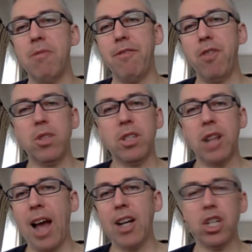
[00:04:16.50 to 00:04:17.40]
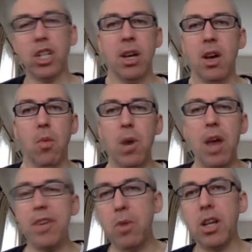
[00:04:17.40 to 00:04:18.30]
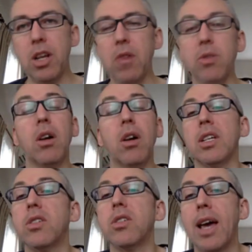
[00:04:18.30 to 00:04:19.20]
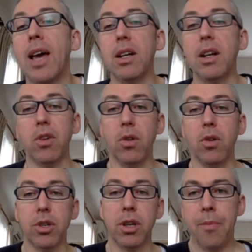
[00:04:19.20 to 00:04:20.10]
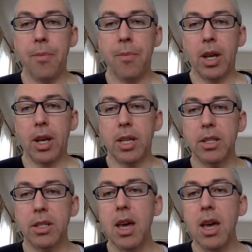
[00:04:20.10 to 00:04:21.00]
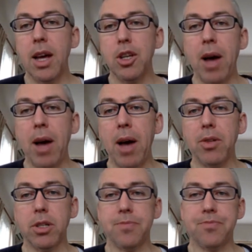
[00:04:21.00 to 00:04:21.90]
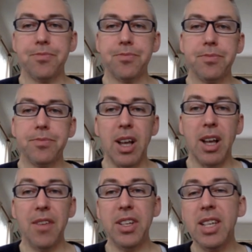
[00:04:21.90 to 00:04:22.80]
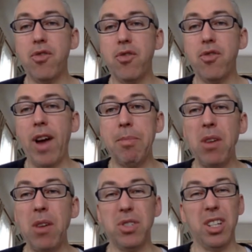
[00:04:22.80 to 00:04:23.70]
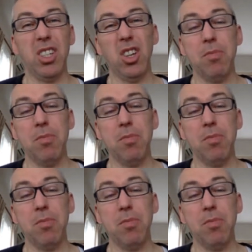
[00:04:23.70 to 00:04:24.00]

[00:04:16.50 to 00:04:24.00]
forward slash whatever you want to do. So long as it's not taken, of course. So you can see here, a new post. And this is how you create a post. It's super